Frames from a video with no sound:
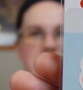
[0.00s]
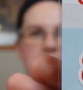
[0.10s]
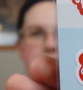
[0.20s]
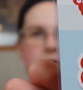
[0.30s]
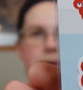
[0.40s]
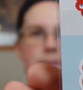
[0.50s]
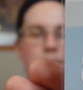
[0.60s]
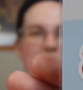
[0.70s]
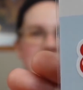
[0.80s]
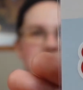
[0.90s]
the
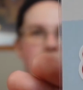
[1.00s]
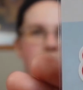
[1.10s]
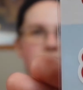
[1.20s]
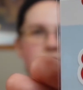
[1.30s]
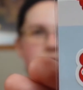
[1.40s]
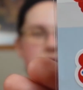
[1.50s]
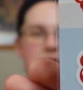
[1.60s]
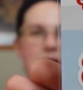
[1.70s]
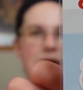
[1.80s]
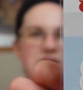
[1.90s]
mascot for
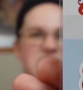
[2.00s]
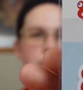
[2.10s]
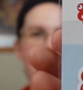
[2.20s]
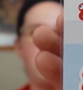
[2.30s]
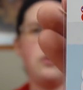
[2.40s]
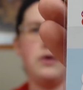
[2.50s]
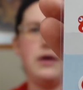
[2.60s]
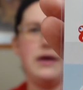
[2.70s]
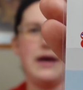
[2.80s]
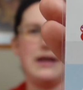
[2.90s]
the expo.
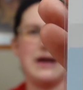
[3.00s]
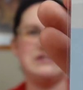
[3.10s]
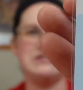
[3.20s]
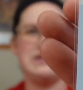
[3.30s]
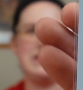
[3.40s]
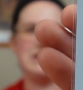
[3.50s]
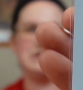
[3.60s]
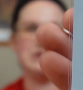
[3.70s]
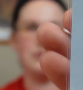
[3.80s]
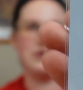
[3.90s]
And I just think
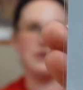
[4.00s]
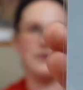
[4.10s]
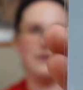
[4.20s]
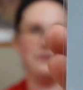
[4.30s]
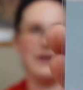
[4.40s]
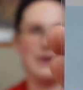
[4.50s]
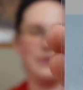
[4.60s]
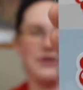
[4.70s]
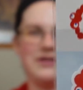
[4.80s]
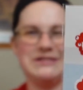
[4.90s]
he's so cute and funny
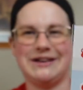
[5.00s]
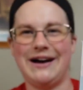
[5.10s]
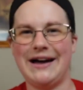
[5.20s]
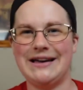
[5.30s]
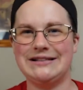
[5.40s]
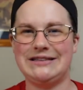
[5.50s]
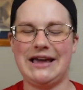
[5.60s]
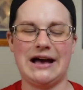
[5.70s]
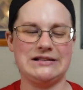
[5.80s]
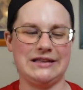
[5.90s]
with all his eyes. He
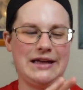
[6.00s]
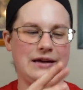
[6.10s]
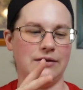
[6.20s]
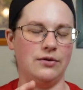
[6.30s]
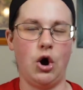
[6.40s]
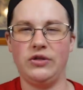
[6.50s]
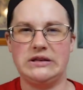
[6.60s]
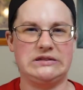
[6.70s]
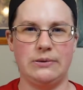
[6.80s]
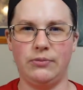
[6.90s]
has like all
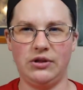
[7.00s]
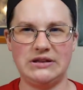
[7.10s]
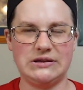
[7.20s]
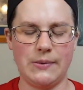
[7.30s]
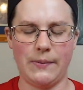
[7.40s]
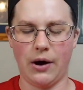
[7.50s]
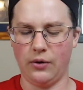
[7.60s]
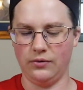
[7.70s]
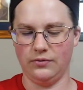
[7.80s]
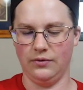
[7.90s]
this symbolism
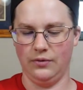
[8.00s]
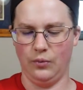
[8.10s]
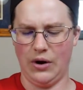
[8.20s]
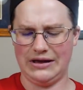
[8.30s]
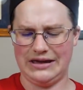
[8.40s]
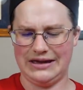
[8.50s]
about what he